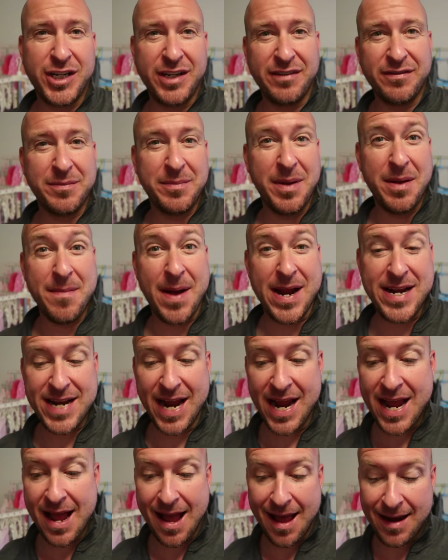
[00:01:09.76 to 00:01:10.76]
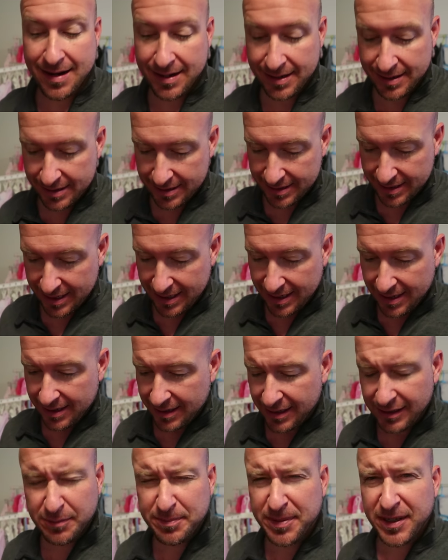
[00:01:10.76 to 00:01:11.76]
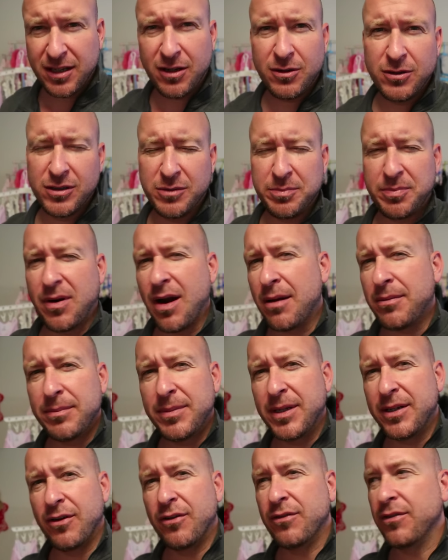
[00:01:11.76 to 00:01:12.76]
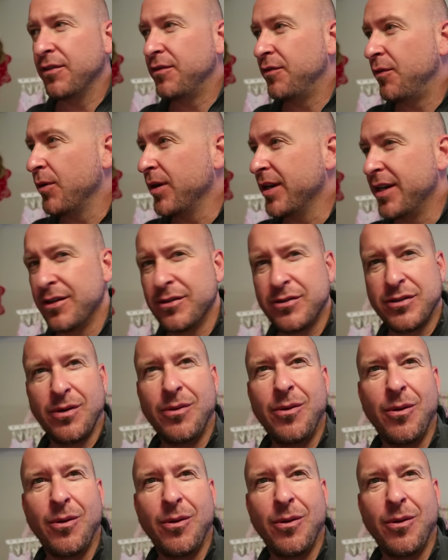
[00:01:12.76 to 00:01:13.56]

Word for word: she even met my dad. This pillow is probably over 40 years